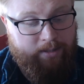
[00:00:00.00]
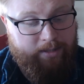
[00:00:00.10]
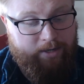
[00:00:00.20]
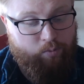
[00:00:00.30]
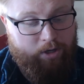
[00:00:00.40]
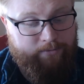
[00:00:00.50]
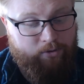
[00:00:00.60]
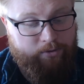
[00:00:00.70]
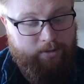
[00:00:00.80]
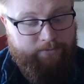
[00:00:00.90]
They had walked for
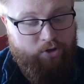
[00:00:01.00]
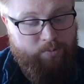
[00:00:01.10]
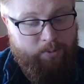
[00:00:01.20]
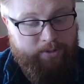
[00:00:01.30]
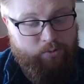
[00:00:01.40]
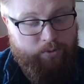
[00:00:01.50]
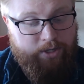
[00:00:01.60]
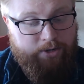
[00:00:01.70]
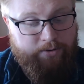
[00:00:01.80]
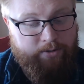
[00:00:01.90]
only a few moments
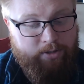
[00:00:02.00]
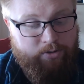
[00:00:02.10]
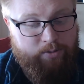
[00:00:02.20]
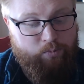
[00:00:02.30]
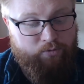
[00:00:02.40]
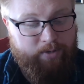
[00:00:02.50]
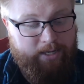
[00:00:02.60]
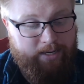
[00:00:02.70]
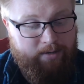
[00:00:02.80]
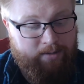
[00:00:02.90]
when Uriel noticed movement
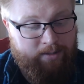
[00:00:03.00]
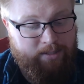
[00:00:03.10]
ahead,